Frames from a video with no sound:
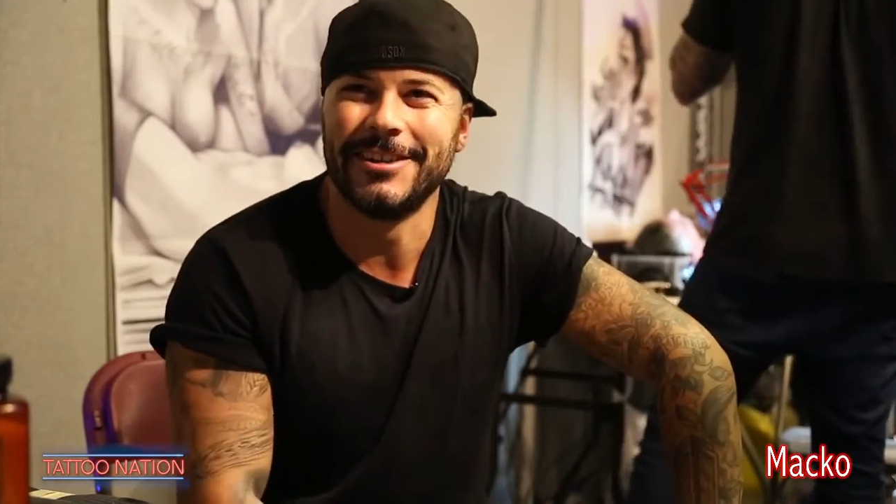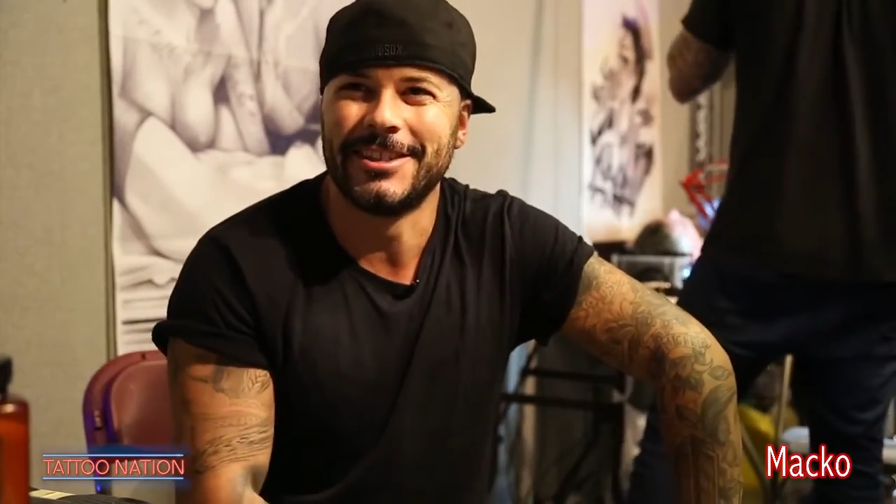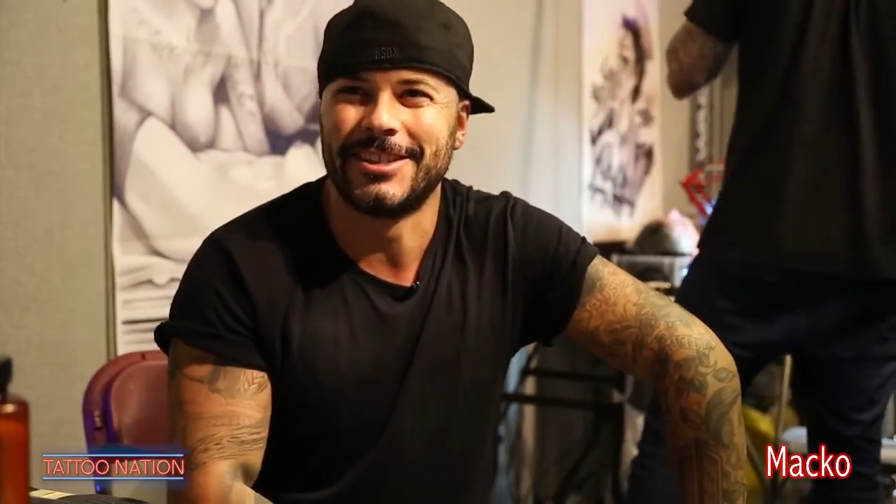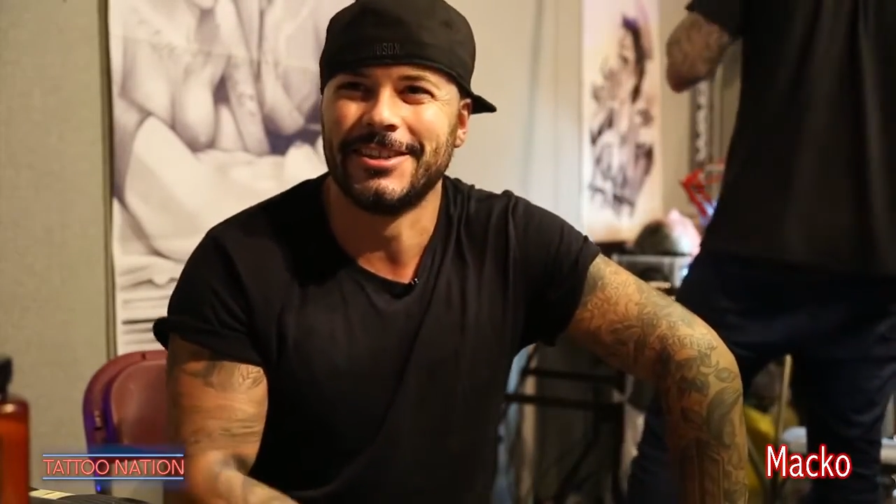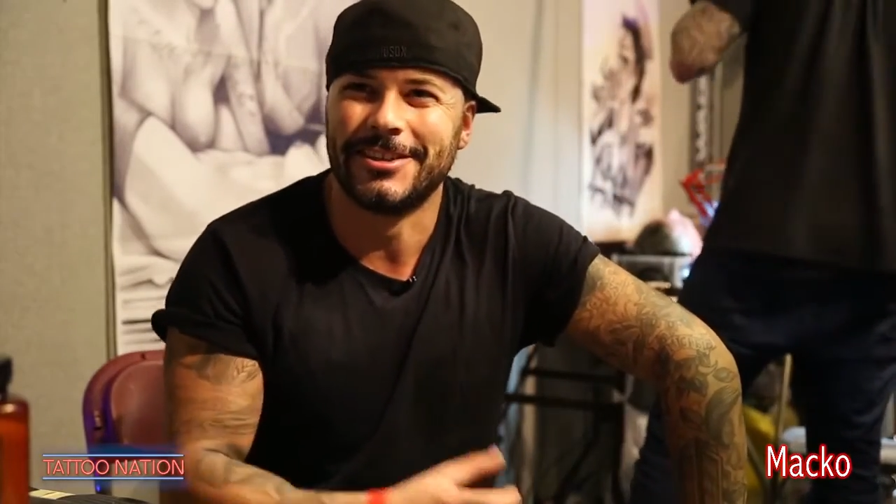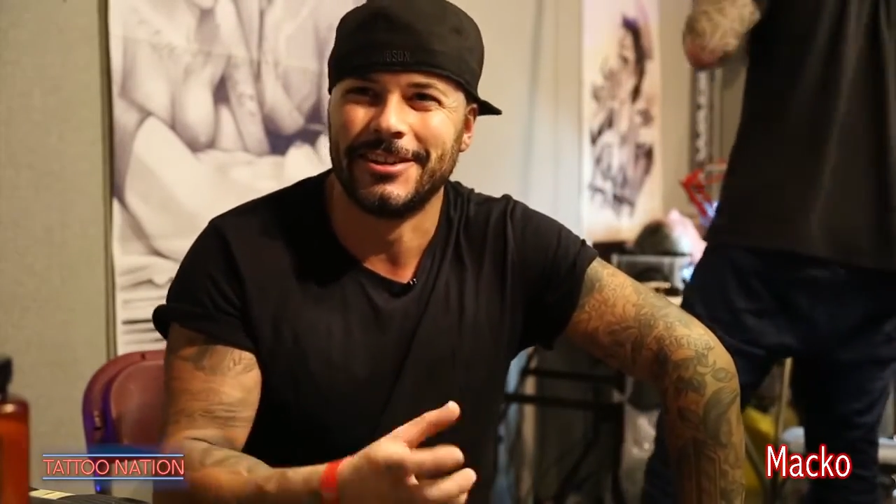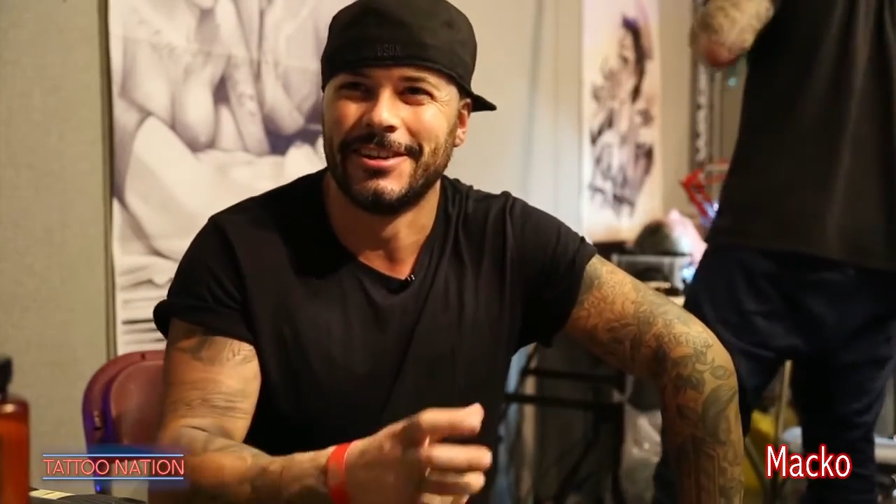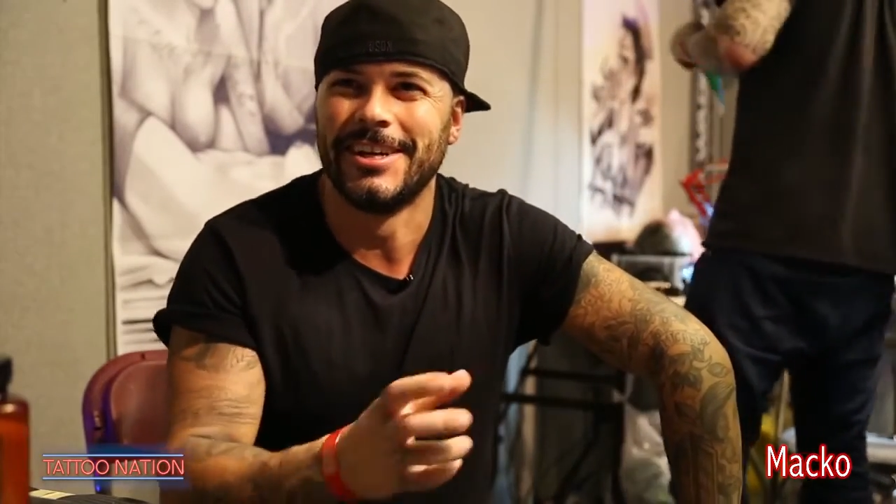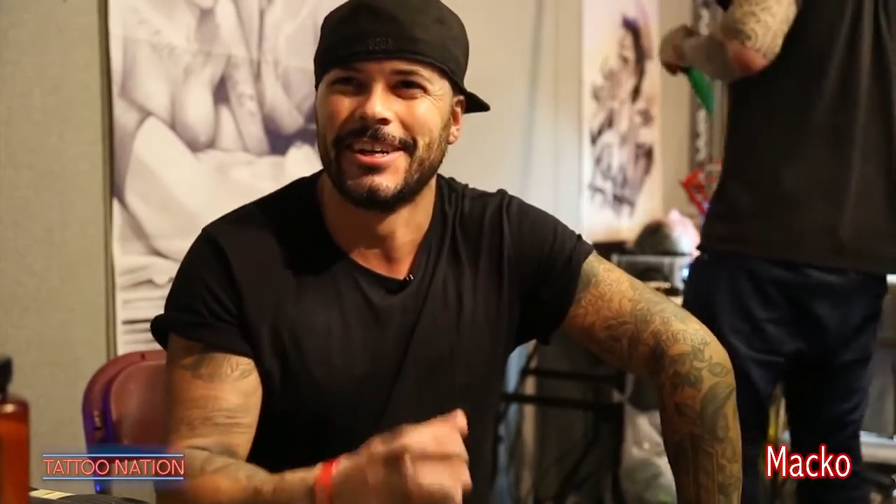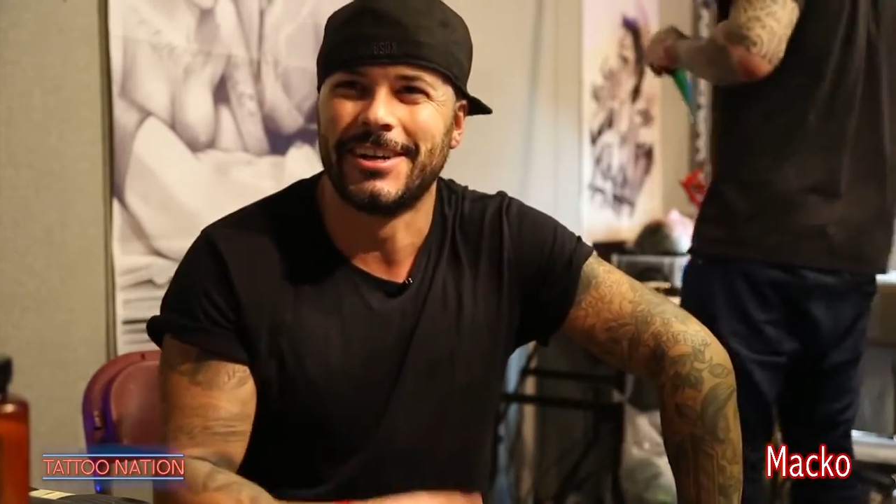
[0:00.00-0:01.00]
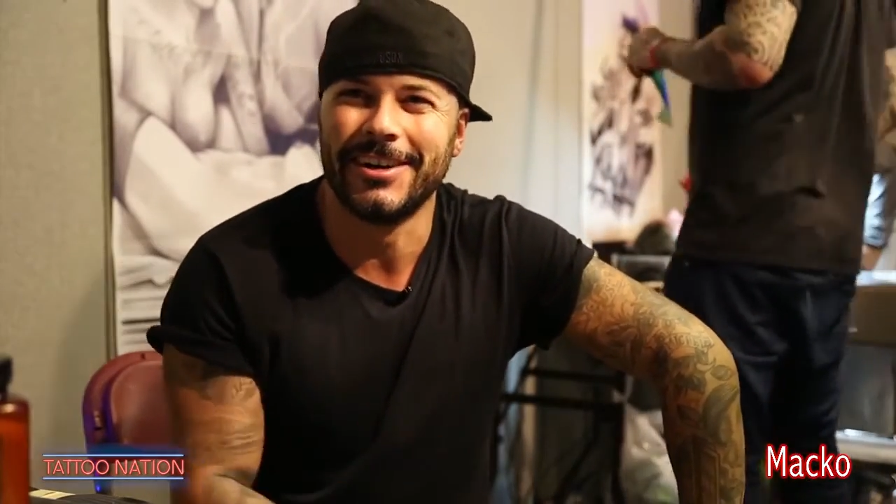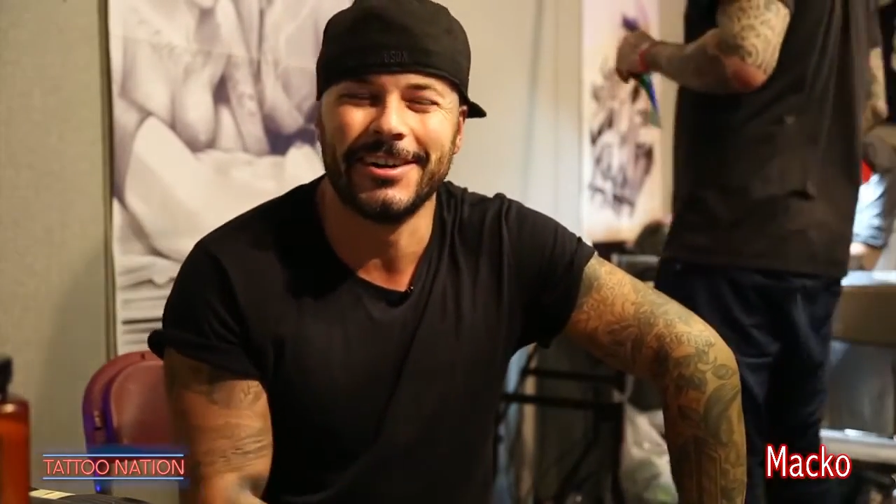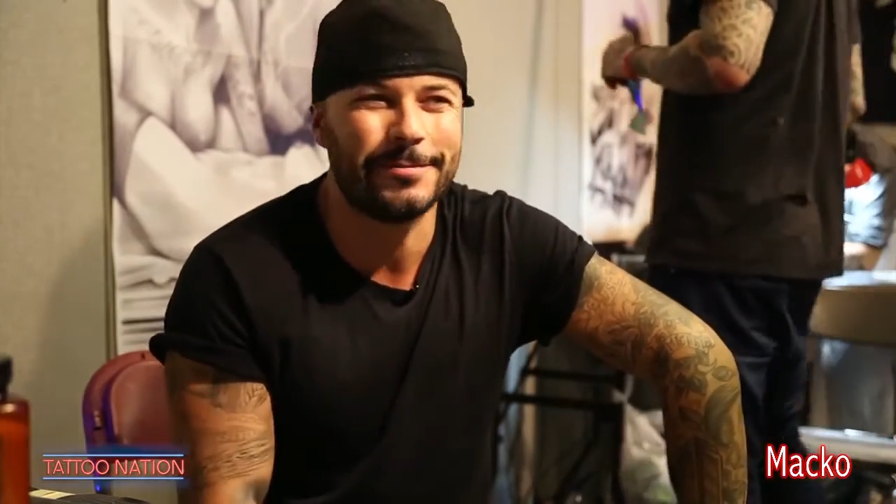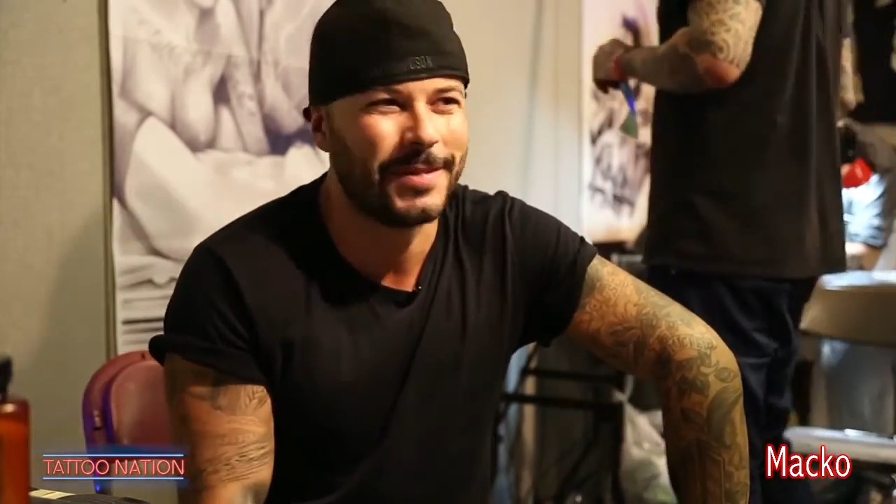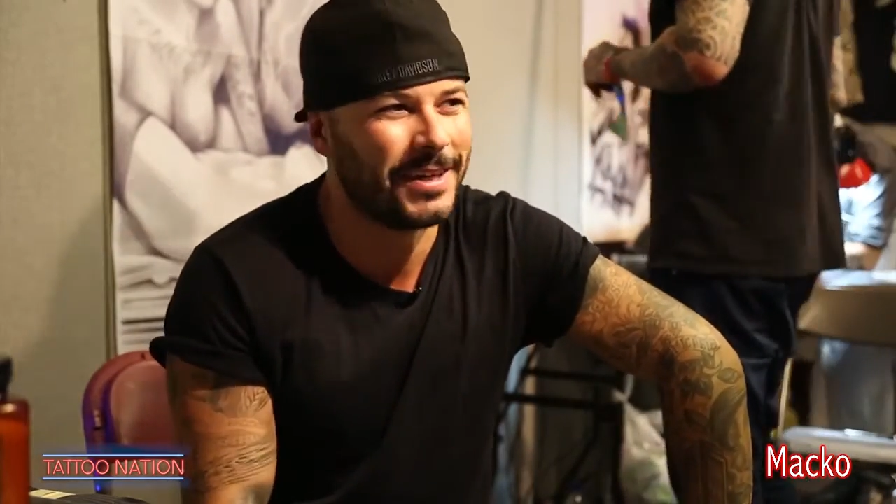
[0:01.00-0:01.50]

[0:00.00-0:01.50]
it's turning color,